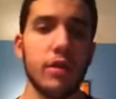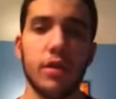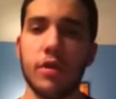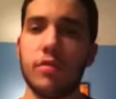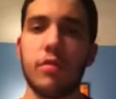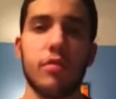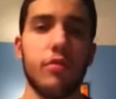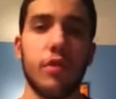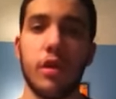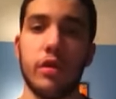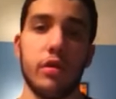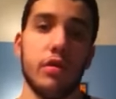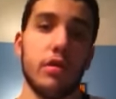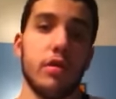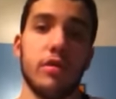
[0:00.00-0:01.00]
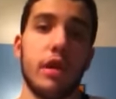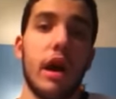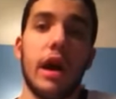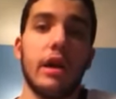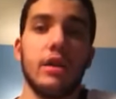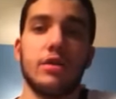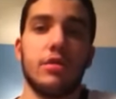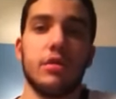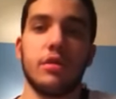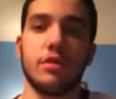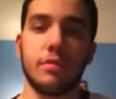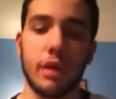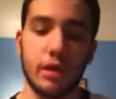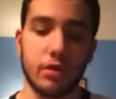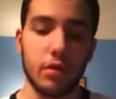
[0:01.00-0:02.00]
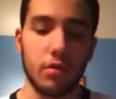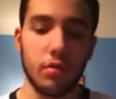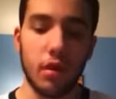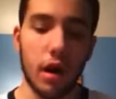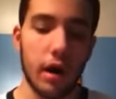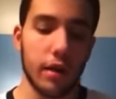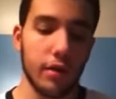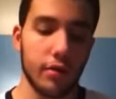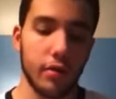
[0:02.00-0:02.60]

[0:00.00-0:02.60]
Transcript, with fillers: This was very good. I enjoyed this match a lot.